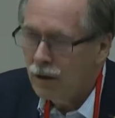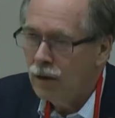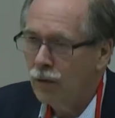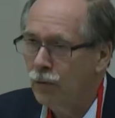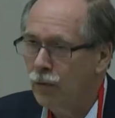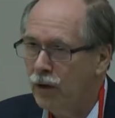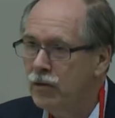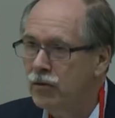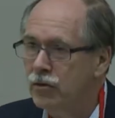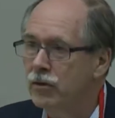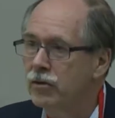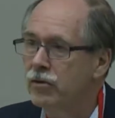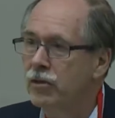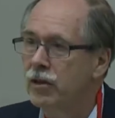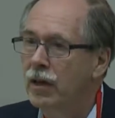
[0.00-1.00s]
for
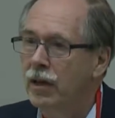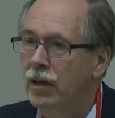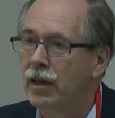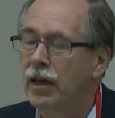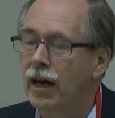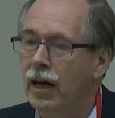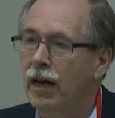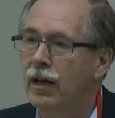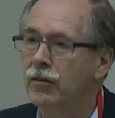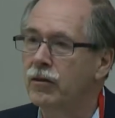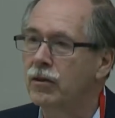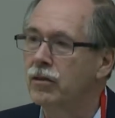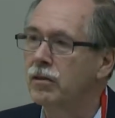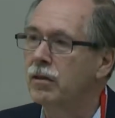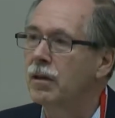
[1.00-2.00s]
instance, he had
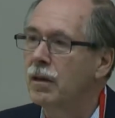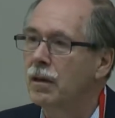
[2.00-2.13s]
this